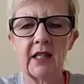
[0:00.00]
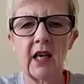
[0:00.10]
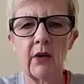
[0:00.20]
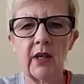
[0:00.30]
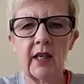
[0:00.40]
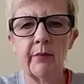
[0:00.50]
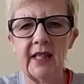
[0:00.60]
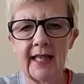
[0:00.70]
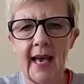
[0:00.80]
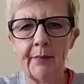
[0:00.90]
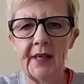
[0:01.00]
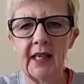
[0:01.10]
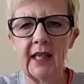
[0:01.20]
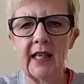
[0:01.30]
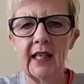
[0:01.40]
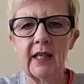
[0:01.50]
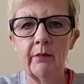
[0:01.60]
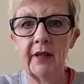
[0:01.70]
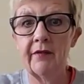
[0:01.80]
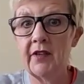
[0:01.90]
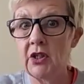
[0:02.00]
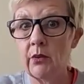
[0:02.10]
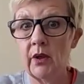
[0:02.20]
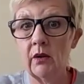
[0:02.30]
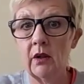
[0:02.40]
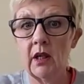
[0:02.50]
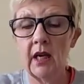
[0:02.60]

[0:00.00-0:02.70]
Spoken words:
so it can be tapping, it can be visual,